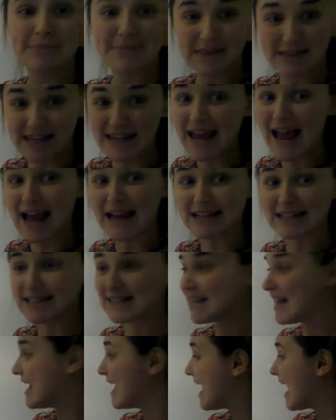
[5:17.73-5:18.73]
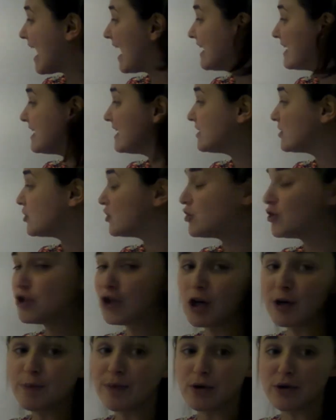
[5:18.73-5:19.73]
Yes, I need to
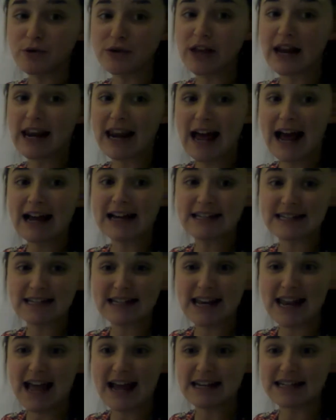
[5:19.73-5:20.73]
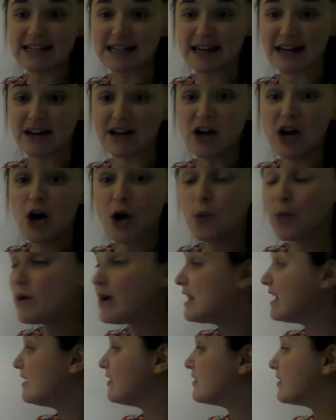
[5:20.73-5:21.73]
double the last letter.
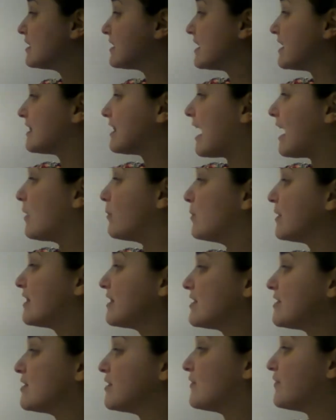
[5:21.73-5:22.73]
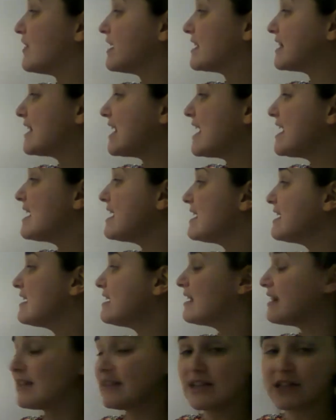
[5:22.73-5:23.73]
We looked at that with the suffix ing
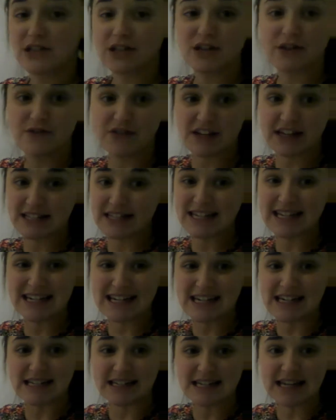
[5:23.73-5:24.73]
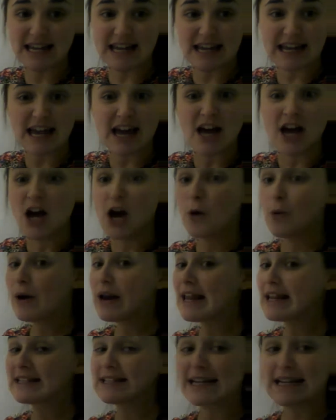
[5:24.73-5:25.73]
and the suffix ed. Well,
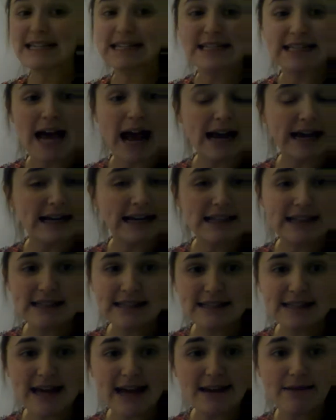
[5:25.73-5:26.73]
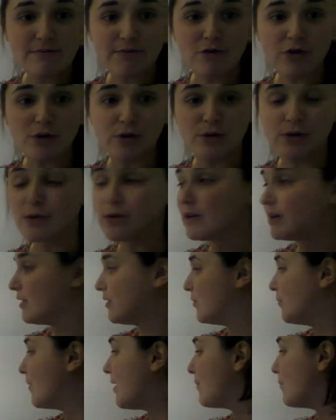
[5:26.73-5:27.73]
it's exactly the same rule
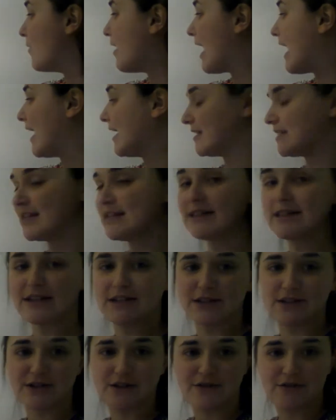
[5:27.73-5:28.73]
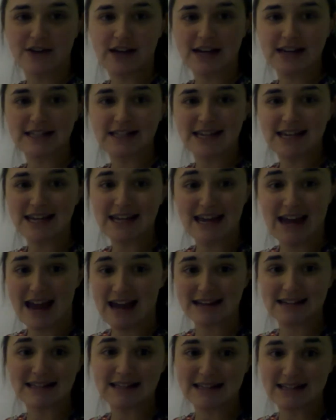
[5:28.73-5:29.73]
when we're adding the suffix
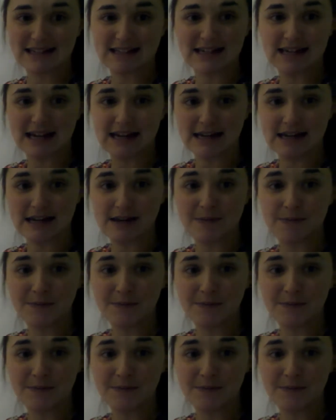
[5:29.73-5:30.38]
est.